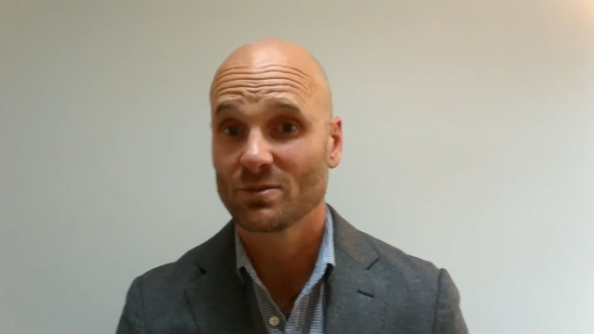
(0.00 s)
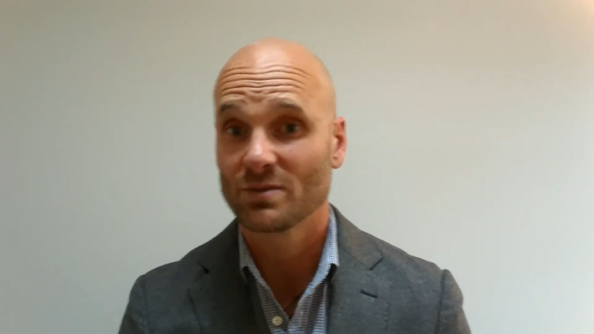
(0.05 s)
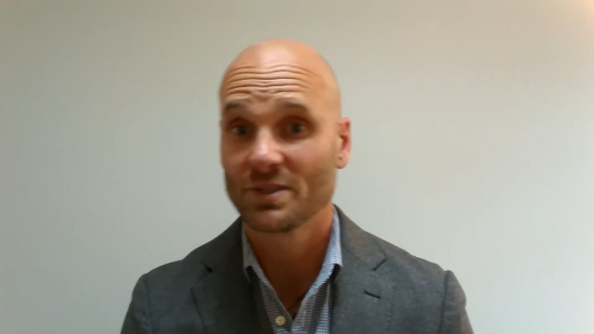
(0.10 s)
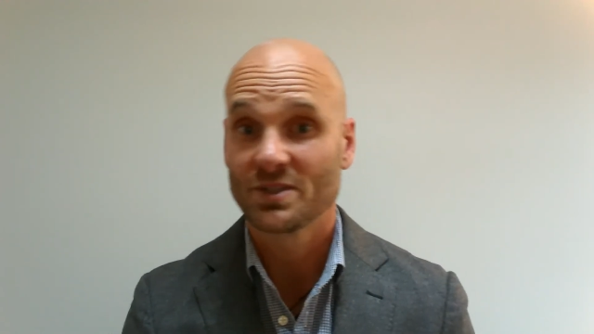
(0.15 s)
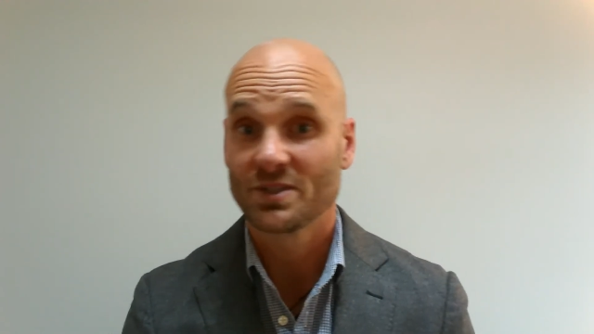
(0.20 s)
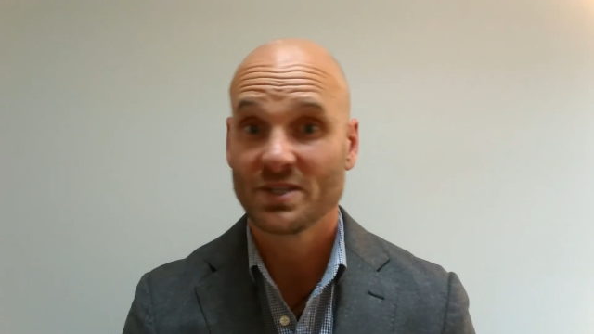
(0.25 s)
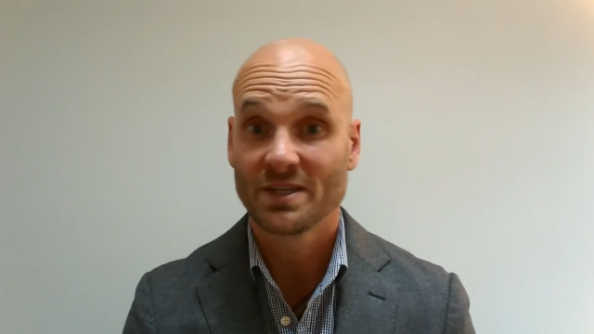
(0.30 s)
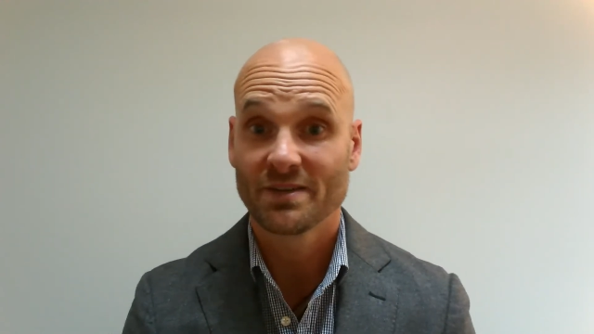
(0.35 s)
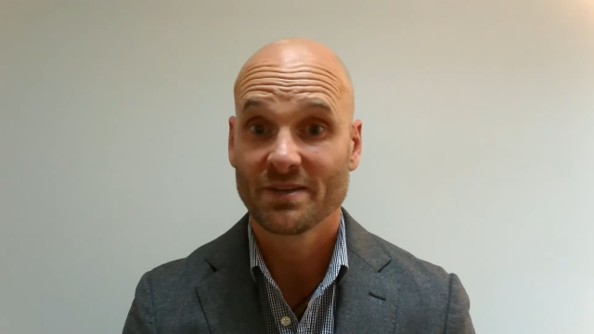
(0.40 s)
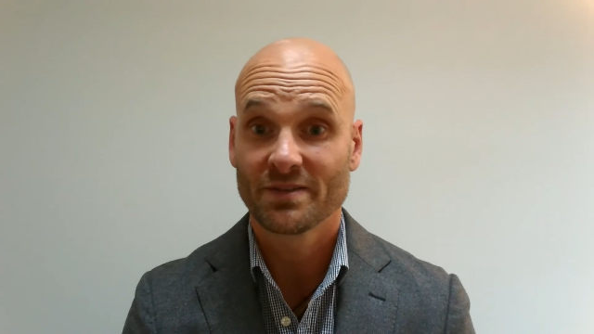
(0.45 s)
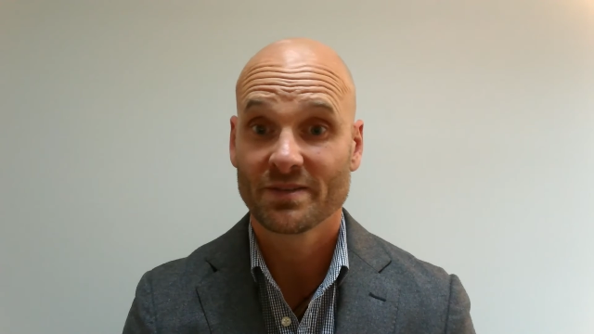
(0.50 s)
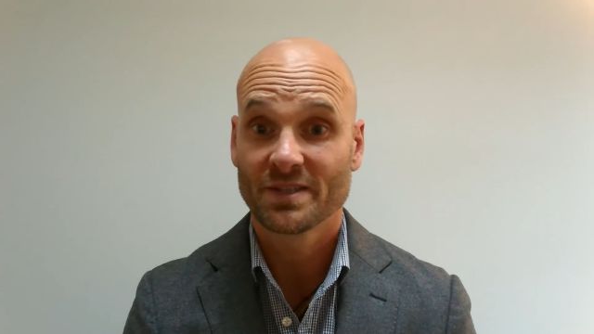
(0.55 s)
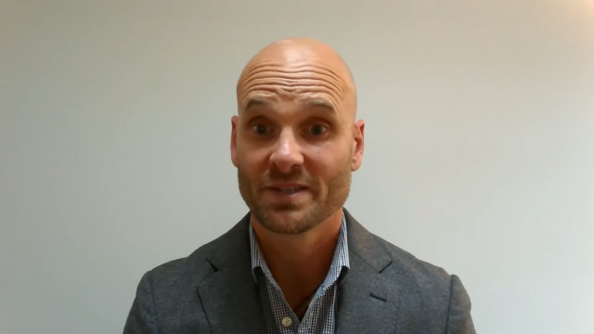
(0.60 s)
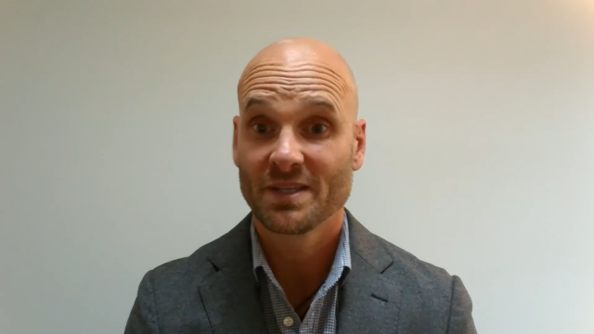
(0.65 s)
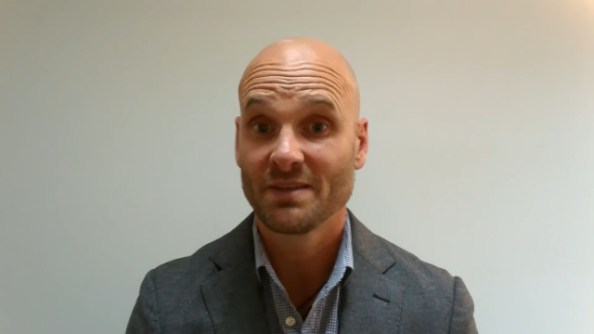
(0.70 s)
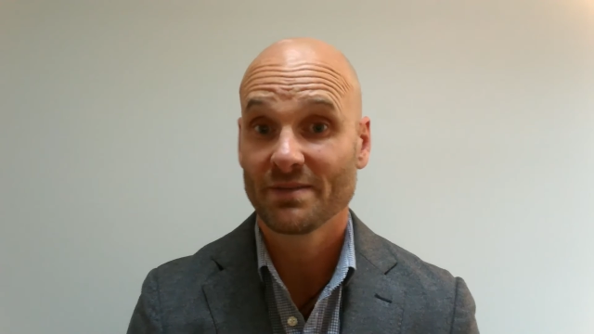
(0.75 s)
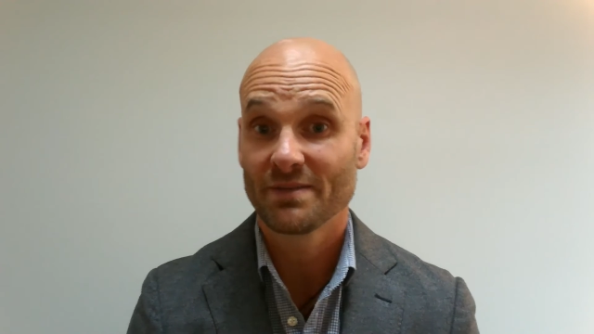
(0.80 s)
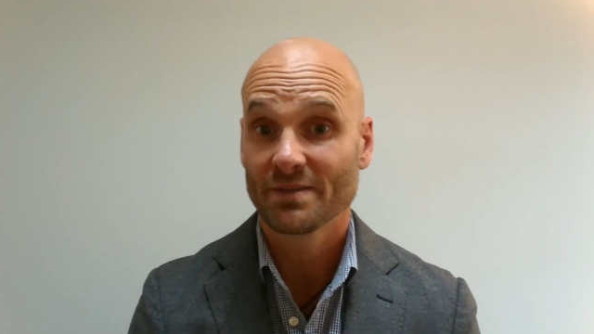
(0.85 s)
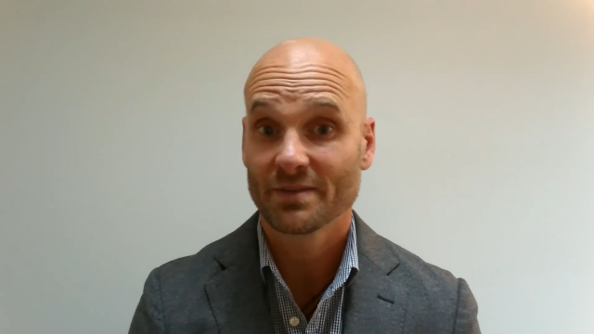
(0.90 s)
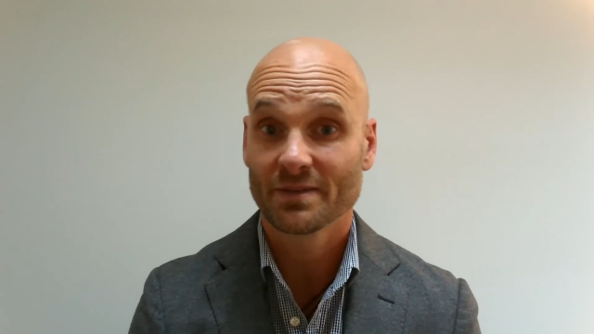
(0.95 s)
GFC,
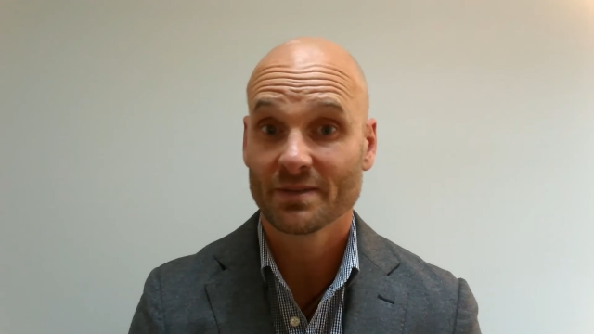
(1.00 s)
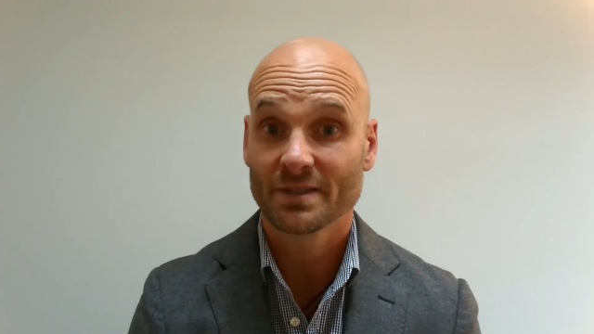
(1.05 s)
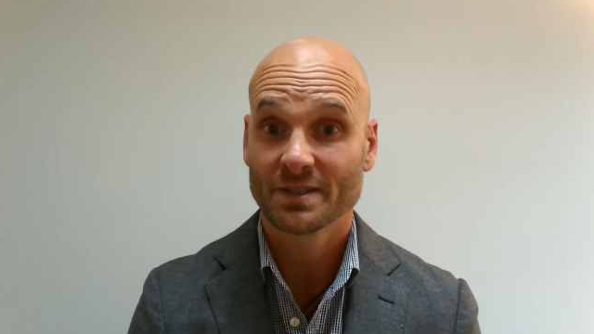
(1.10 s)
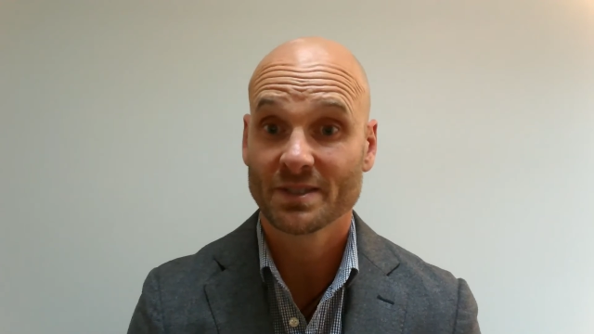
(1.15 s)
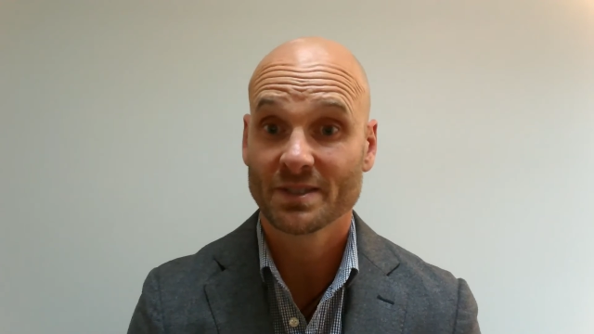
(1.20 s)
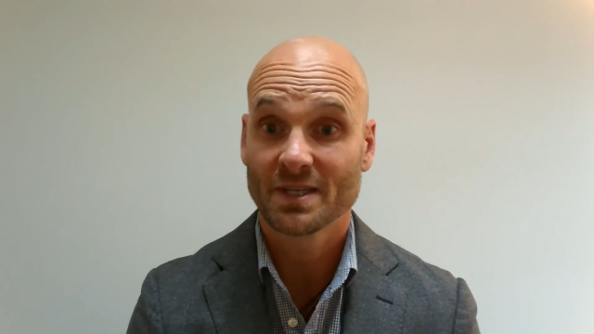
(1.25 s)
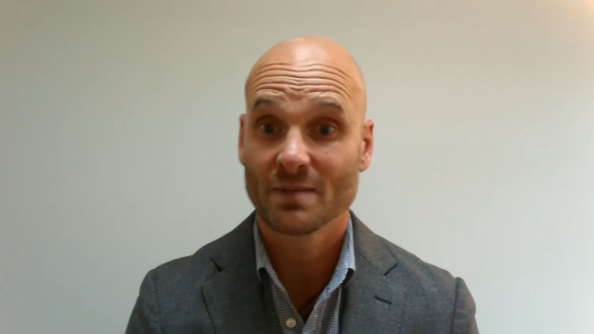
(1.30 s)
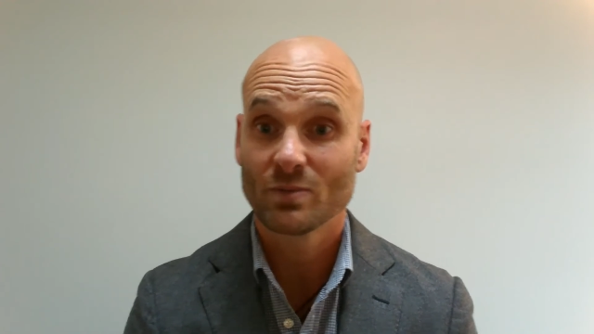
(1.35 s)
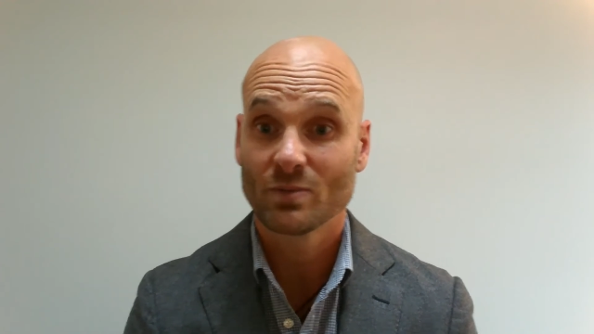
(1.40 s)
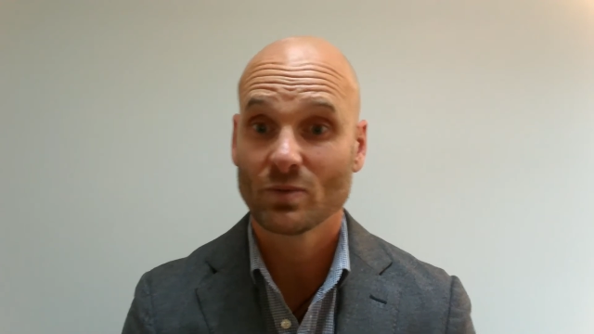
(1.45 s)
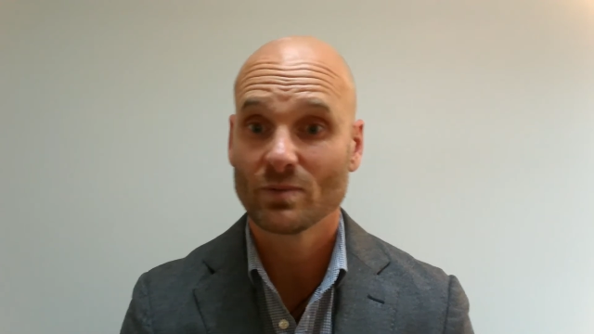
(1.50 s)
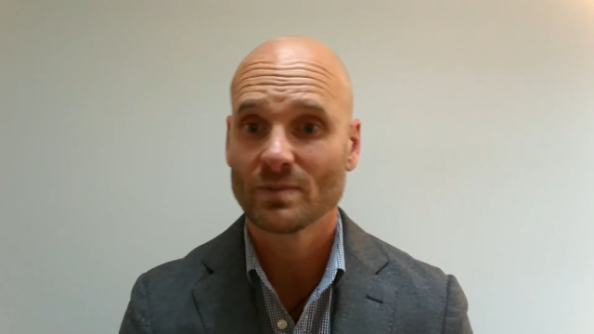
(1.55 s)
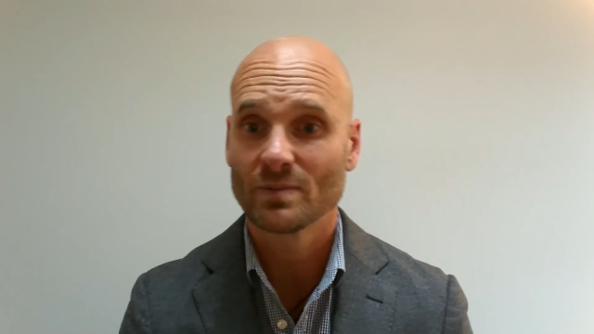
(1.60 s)
for example,